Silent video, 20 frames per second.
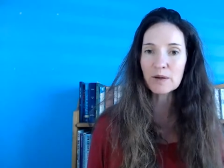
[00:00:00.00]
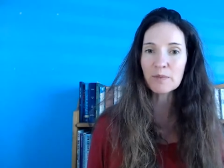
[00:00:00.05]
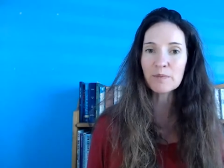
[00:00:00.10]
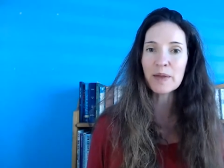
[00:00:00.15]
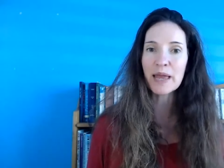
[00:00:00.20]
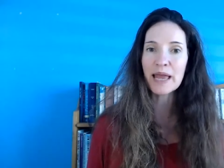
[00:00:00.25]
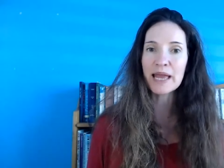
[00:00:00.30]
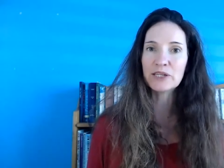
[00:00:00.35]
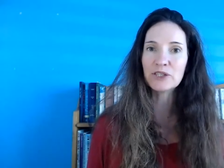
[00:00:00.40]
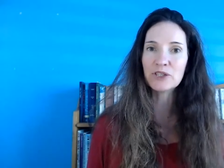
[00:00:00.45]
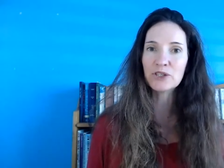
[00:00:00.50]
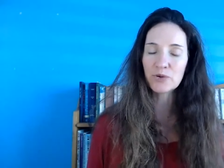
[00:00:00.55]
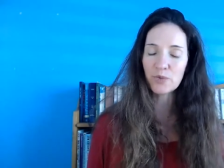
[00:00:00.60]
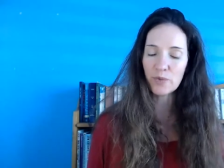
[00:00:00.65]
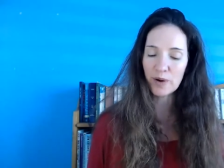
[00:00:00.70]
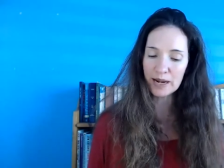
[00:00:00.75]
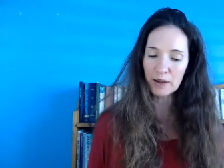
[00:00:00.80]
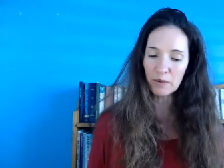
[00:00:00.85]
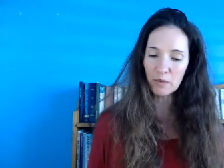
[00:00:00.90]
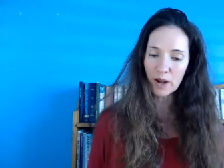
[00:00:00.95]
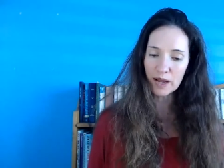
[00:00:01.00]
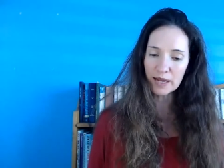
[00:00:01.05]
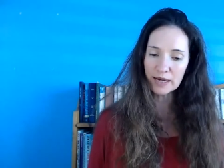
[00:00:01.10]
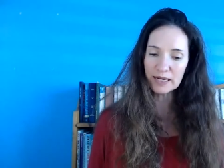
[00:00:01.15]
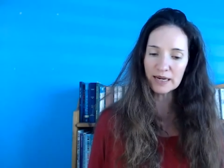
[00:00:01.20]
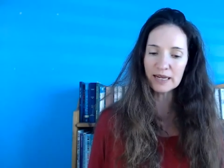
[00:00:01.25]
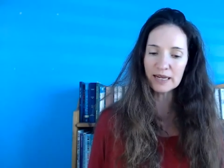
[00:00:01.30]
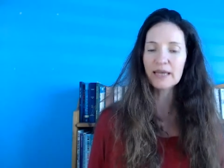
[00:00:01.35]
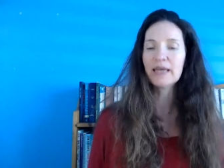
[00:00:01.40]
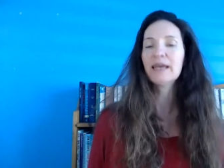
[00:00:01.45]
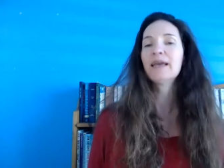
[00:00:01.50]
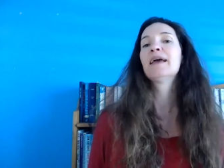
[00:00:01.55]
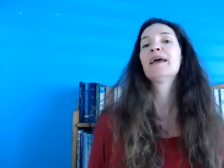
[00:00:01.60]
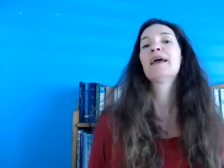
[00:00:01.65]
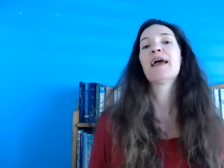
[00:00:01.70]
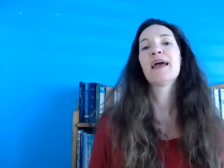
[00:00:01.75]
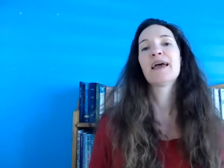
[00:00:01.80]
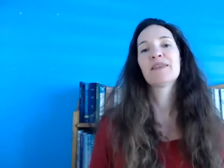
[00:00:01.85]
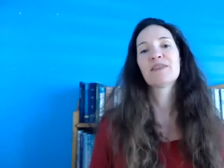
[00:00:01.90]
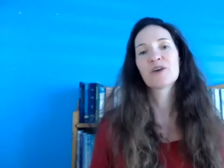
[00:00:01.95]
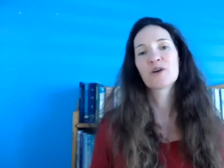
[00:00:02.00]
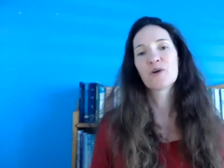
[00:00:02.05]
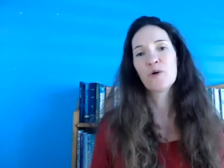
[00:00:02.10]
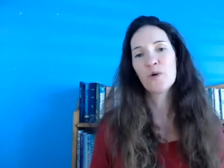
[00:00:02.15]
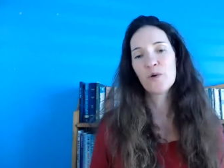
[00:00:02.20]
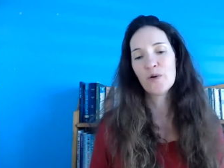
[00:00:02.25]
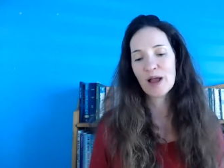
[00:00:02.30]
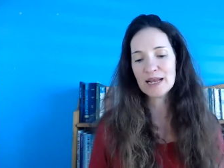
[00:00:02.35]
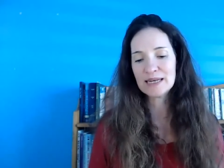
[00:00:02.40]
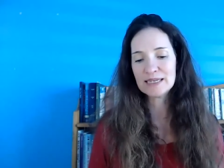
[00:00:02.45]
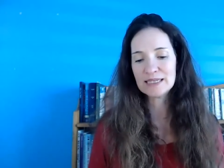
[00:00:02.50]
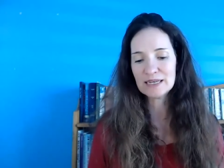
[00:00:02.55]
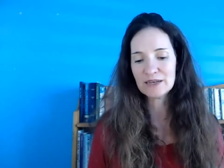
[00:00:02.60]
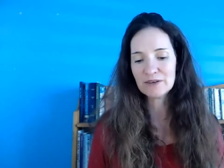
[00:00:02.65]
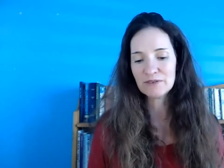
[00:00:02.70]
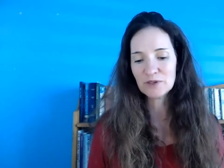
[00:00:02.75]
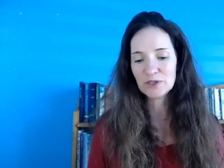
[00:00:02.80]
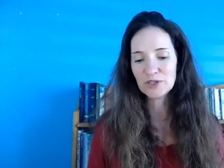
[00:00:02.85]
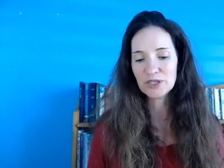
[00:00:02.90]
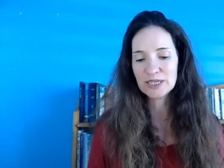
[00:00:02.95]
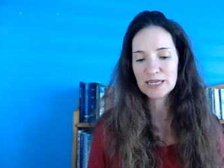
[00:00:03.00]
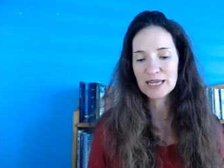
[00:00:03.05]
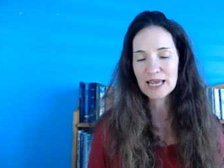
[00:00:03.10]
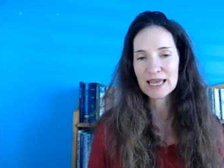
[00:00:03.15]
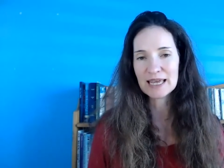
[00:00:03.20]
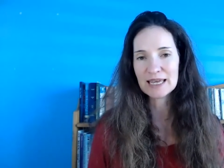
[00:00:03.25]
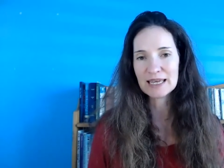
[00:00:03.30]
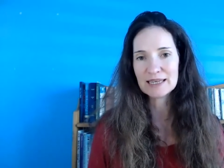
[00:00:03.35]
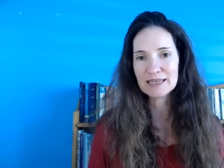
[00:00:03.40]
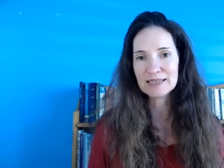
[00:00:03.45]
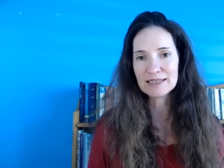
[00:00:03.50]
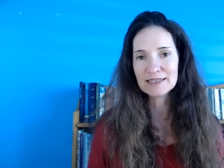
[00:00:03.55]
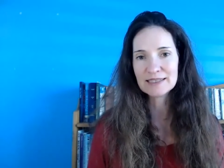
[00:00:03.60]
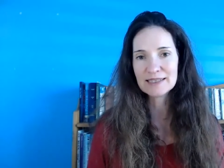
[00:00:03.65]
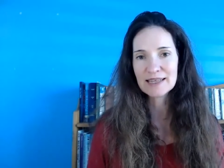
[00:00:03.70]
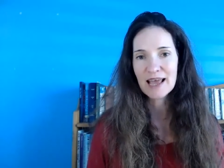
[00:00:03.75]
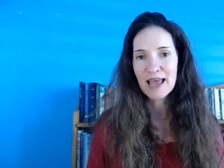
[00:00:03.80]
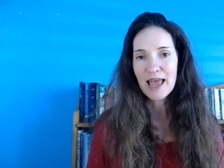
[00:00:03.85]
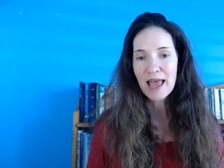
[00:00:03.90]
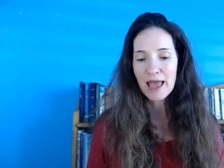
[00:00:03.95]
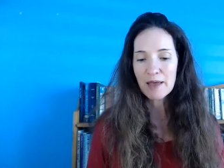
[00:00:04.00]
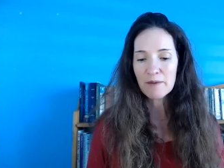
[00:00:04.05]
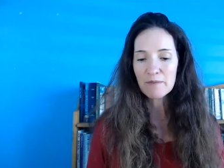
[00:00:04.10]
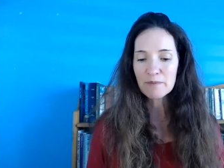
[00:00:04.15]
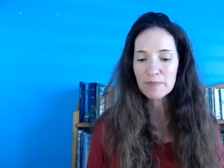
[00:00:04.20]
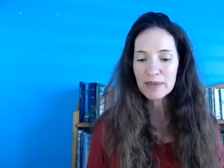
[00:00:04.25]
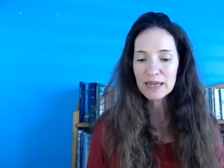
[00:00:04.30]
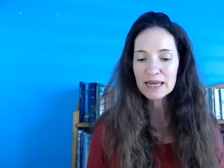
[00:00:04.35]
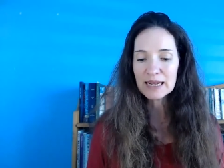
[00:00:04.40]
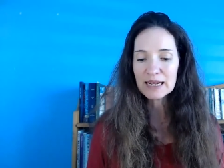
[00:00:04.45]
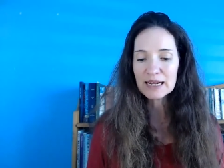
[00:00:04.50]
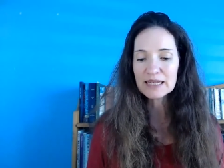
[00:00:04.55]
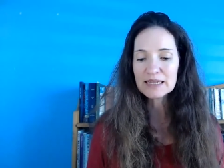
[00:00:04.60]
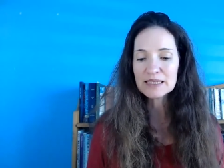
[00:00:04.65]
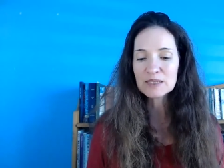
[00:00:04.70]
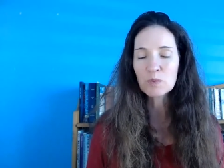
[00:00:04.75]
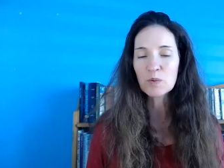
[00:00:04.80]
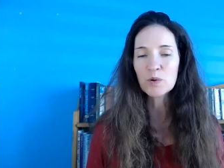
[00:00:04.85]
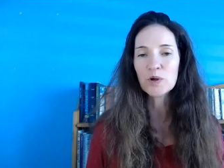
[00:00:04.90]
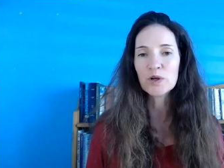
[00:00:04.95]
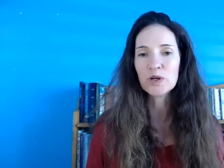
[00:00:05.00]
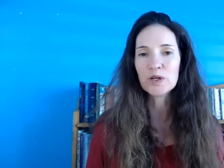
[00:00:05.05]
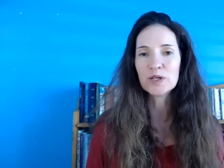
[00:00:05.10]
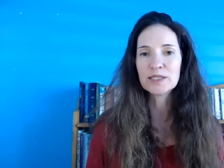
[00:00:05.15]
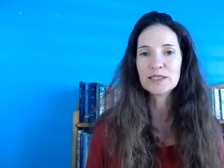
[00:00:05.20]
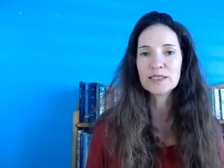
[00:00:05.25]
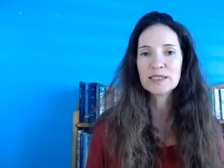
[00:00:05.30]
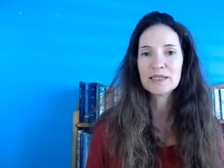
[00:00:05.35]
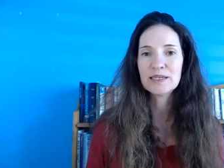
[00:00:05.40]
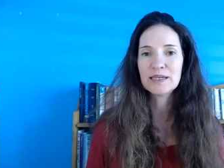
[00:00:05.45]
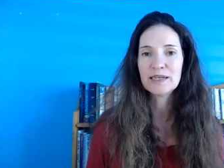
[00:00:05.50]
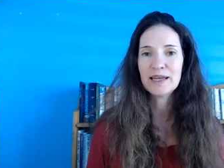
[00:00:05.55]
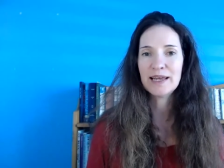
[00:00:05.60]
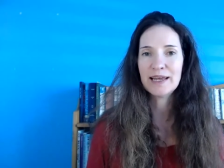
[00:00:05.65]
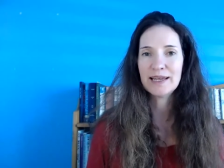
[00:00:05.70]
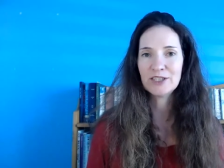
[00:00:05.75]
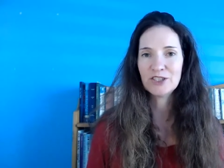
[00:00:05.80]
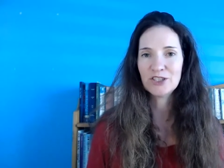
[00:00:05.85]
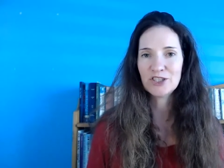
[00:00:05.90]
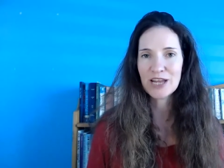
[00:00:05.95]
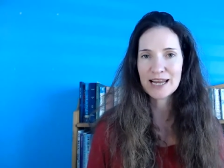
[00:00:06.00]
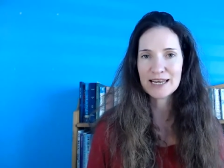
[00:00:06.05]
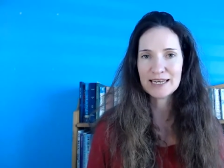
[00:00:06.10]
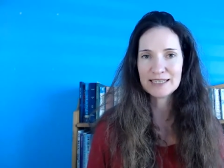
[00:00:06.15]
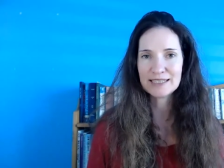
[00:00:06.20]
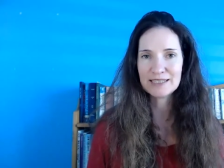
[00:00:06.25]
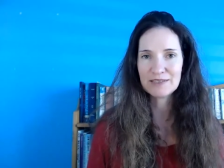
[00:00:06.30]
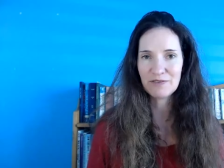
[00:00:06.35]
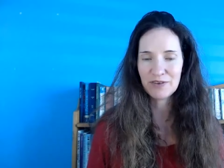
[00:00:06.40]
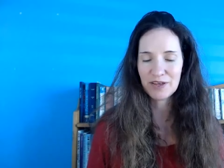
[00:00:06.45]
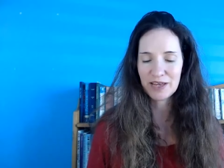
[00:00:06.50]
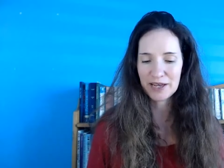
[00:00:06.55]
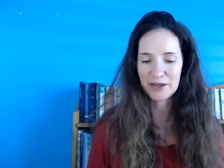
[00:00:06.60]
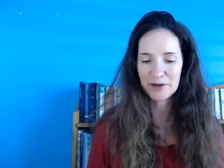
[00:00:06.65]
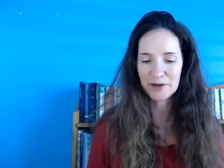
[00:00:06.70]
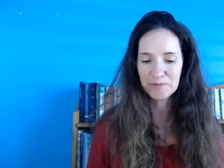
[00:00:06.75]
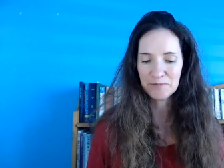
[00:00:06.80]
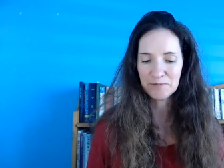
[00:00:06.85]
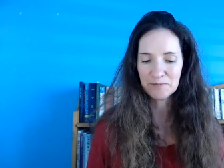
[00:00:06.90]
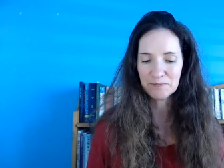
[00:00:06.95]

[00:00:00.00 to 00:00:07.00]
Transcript: on page twenty-one. And the core idea for today is a meaningless world in gender sphere.